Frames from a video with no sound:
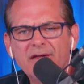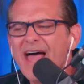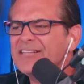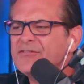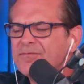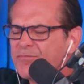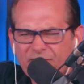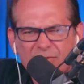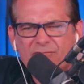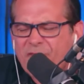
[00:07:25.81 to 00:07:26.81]
And that's
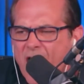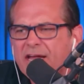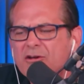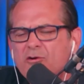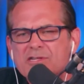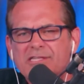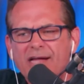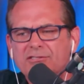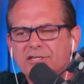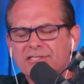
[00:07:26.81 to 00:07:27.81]
fucking Chris
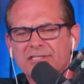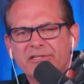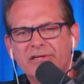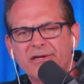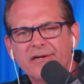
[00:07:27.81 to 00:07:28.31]
Hedges.